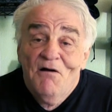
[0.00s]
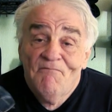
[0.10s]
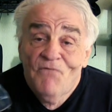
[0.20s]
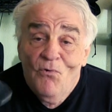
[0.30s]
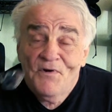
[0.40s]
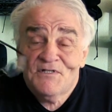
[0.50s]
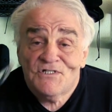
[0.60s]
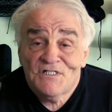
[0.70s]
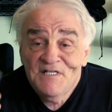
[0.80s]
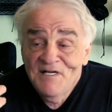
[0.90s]

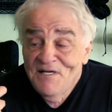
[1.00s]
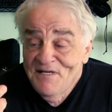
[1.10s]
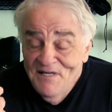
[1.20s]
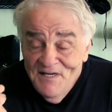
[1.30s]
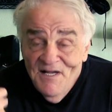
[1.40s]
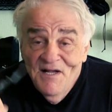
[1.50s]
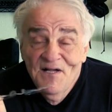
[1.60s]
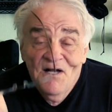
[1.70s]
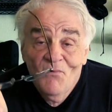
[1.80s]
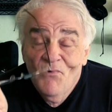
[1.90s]
focus
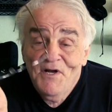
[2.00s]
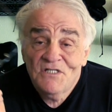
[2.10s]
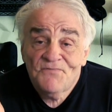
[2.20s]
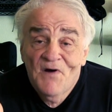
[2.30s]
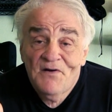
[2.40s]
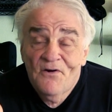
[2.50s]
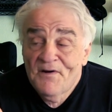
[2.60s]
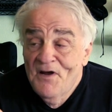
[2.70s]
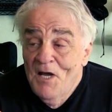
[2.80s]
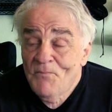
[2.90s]
a
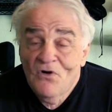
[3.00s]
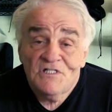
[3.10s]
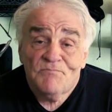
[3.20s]
rangefinder camera,